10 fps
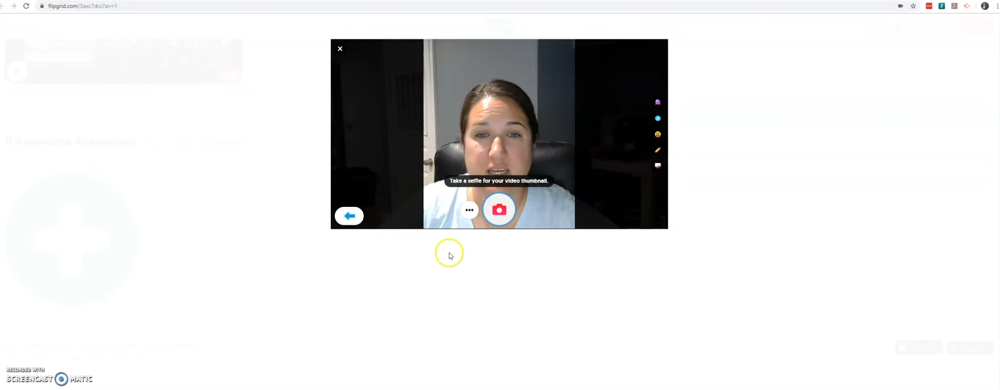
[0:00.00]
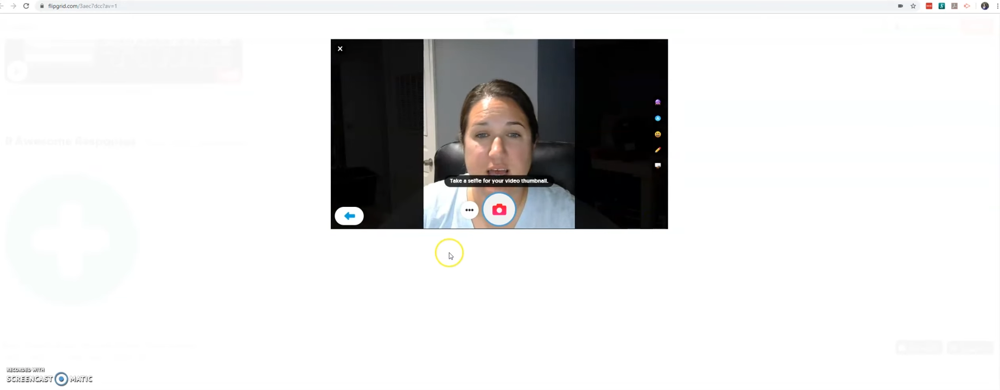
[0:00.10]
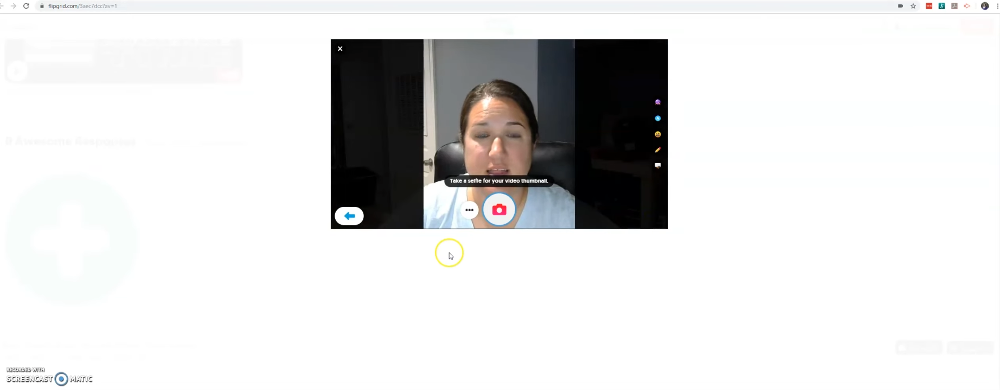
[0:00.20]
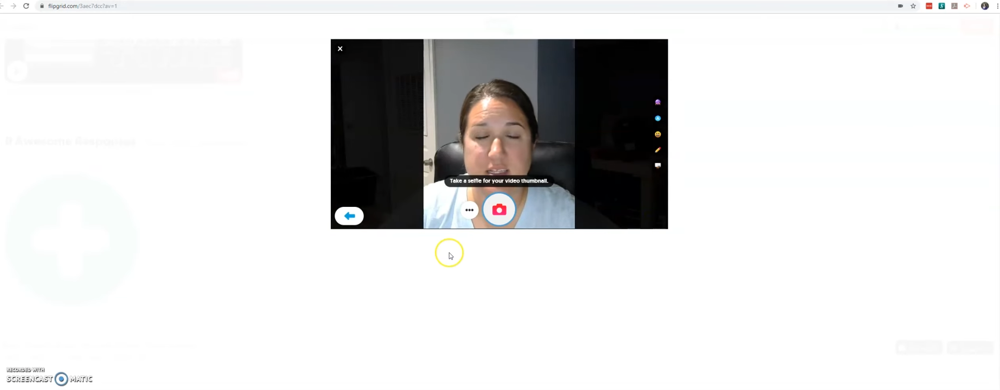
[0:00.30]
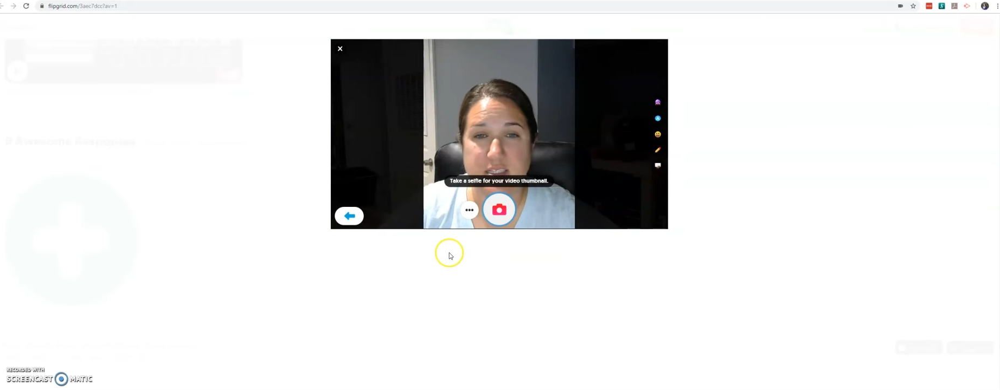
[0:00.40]

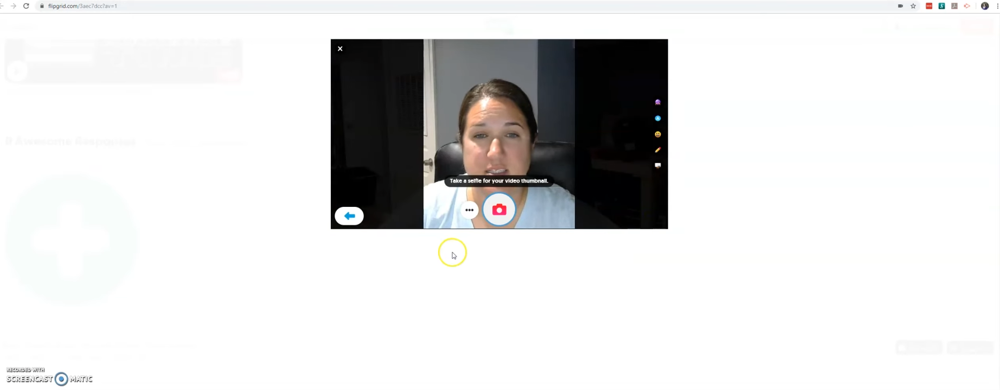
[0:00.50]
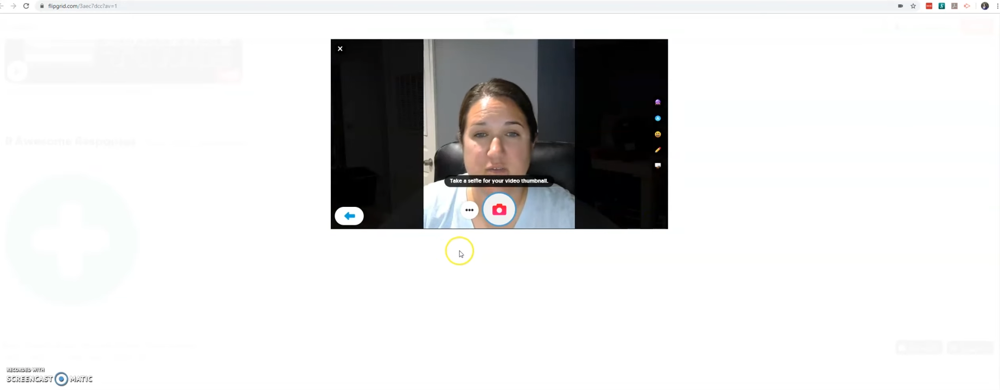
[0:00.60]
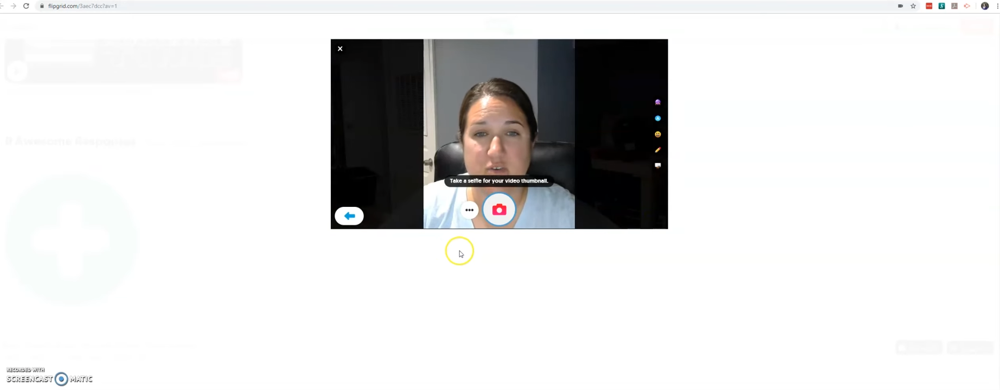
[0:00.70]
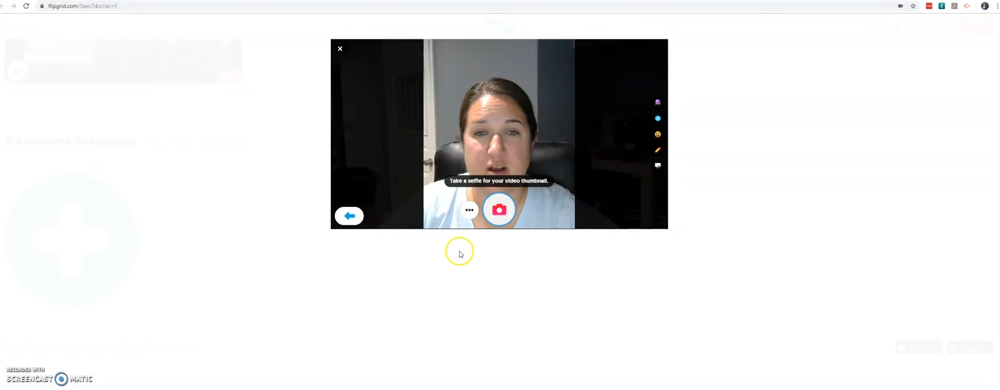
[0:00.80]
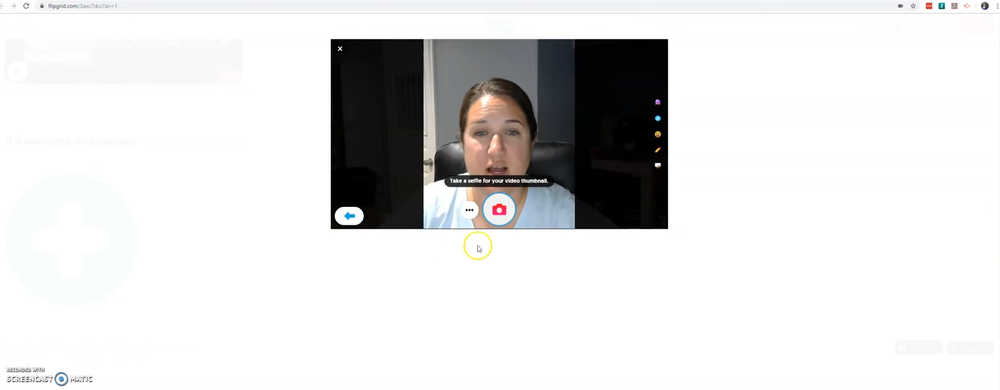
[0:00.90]
and this is
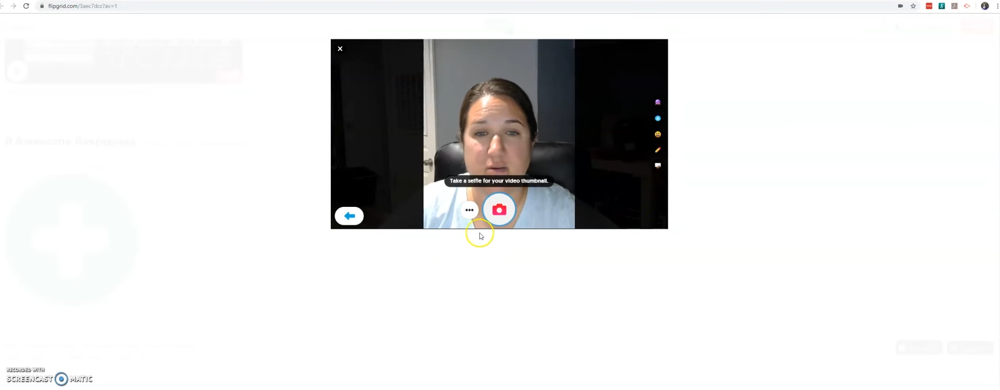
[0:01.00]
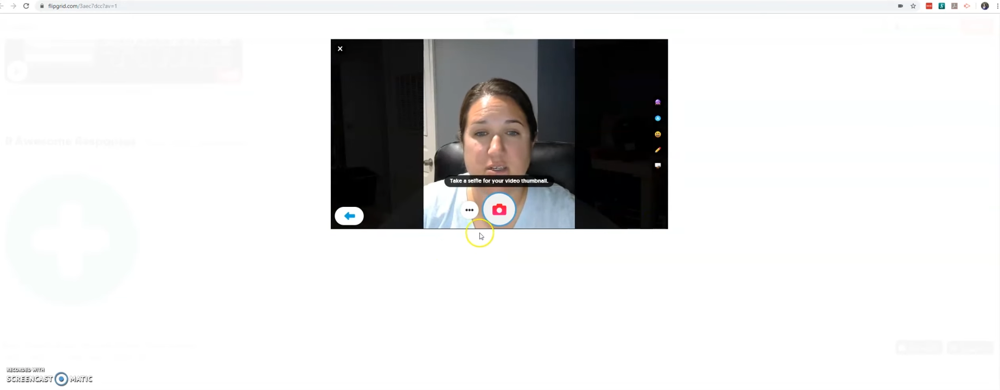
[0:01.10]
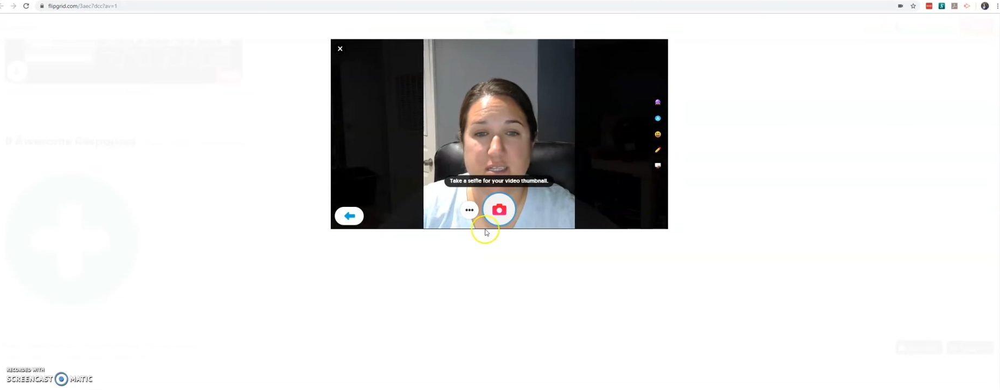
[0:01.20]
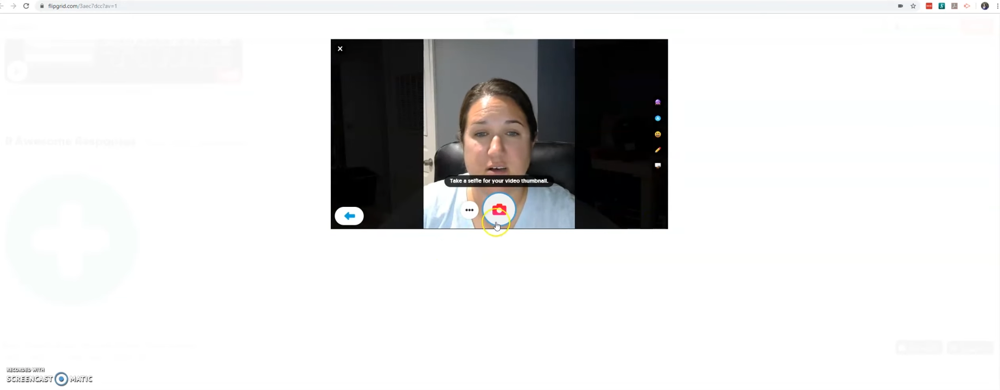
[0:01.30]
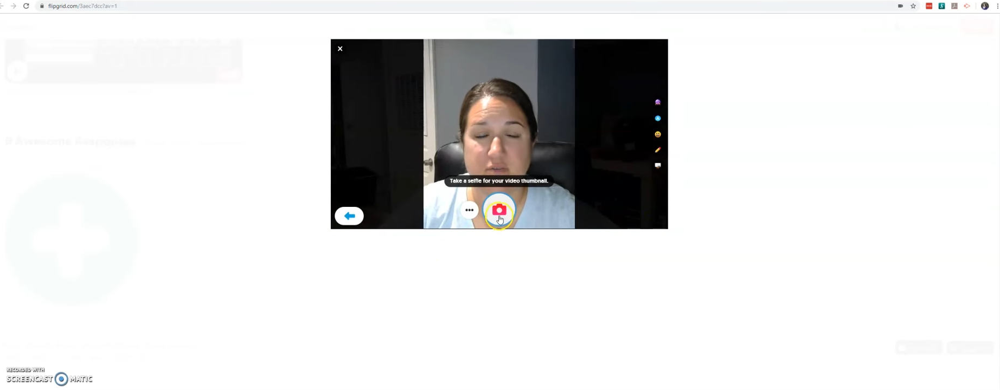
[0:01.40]
for our
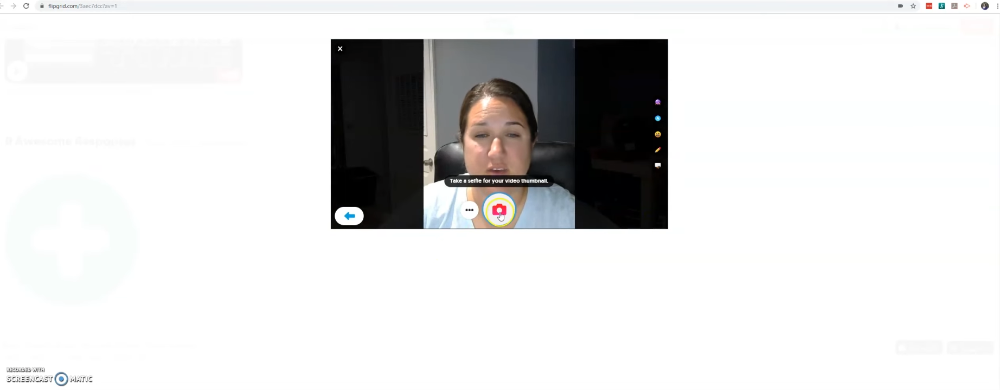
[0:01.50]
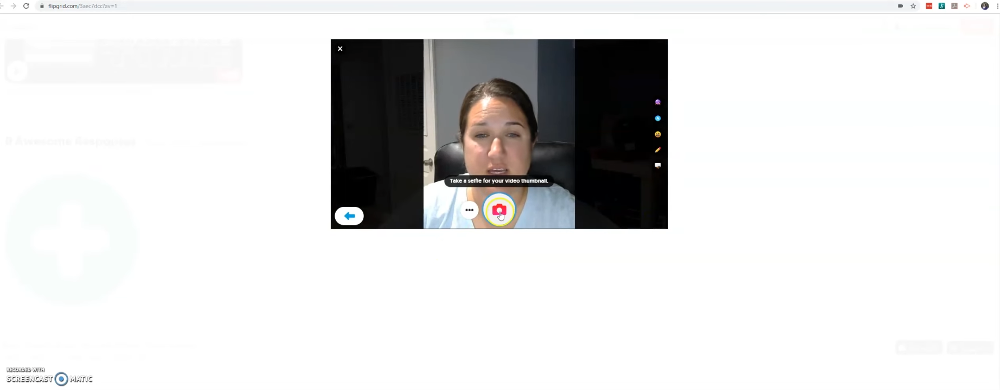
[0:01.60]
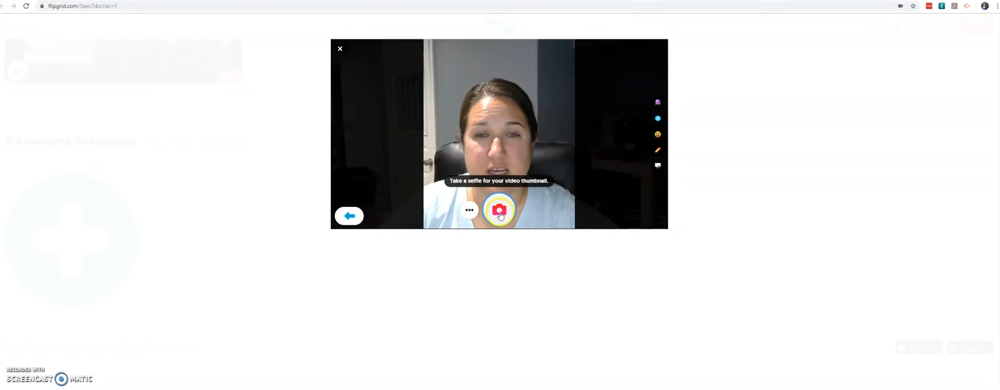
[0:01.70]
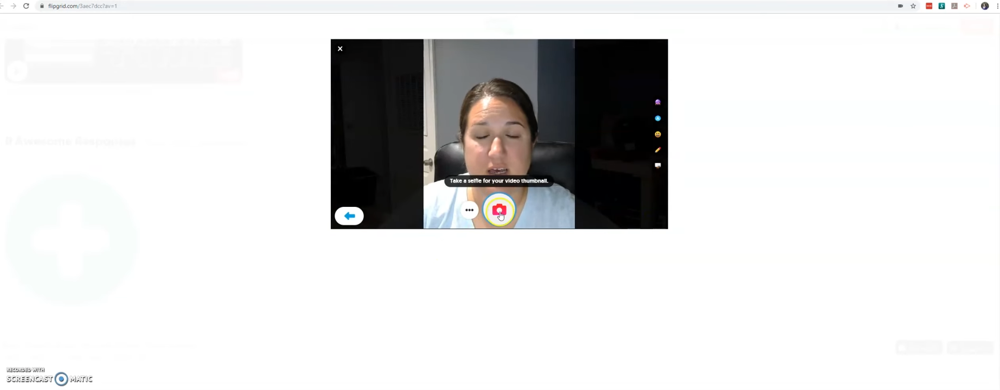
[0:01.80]
selfie.